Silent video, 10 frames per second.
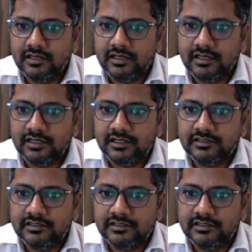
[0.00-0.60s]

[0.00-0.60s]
and